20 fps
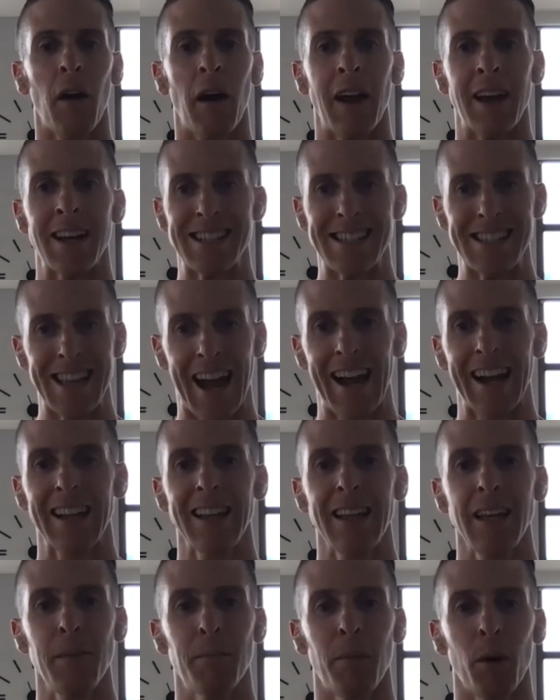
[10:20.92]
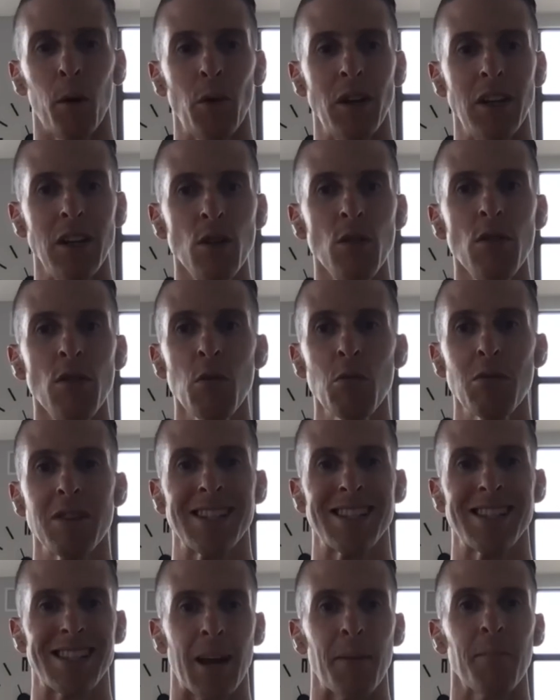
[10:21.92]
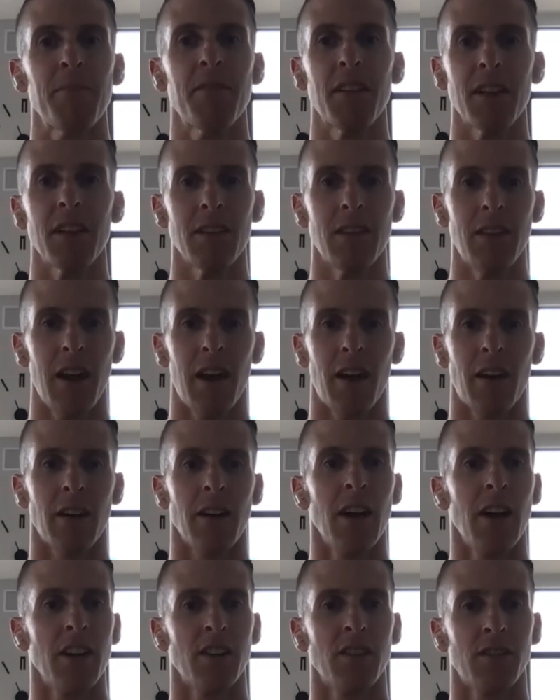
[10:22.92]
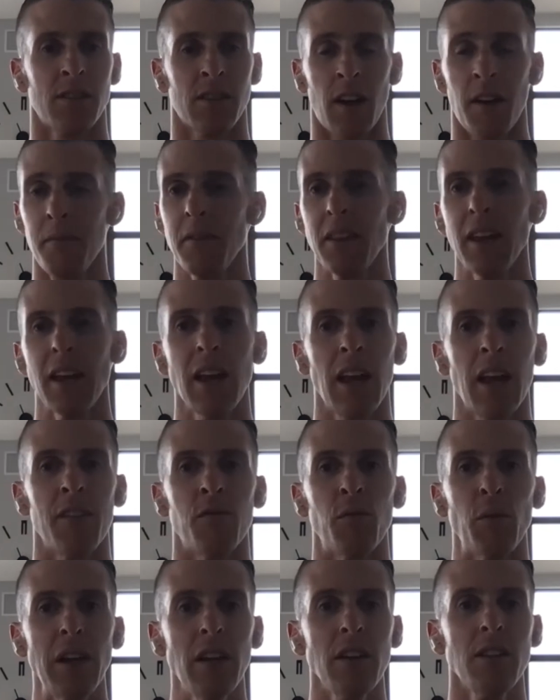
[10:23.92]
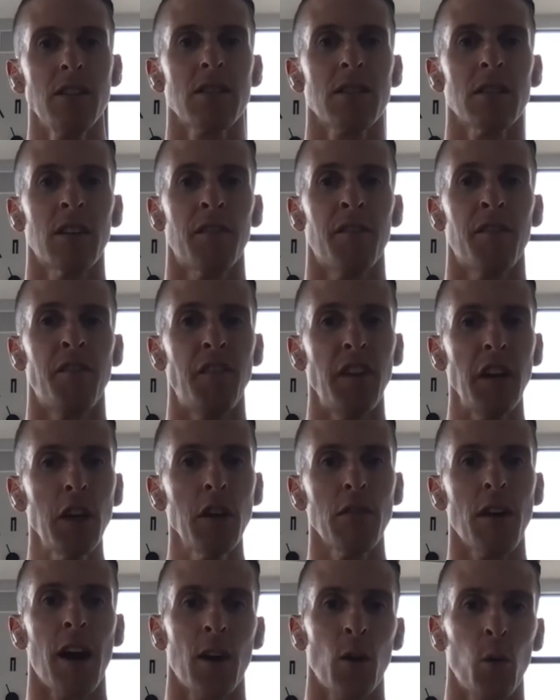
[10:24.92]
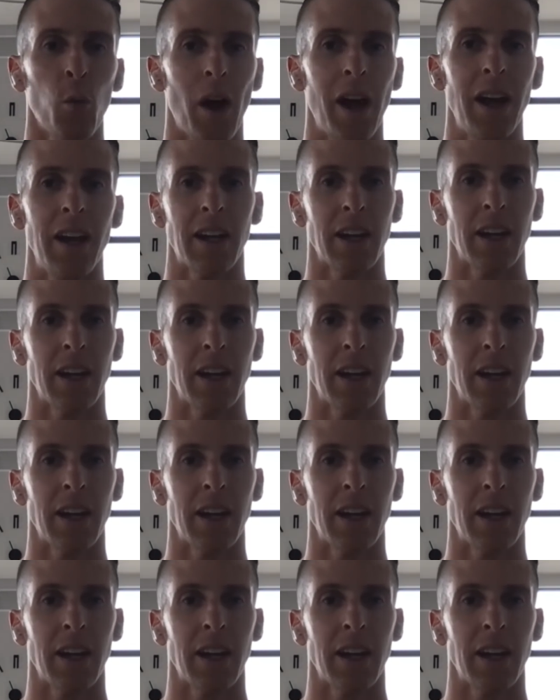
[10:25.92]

exactly, but we knew there was something there. Something, if we could just figure out a way to